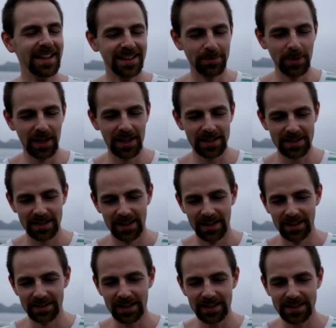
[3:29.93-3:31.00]
but
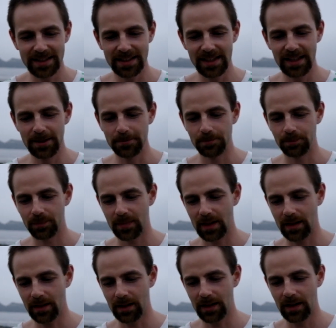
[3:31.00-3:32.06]
let's see
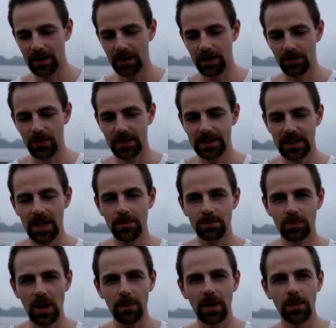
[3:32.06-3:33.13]
the same
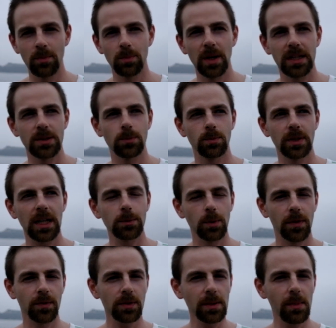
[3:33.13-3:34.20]
problem, but not with
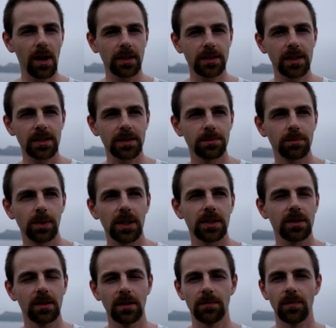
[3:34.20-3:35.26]
3 boxes, but
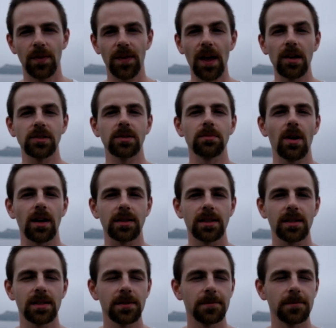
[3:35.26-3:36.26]
1,000 boxes.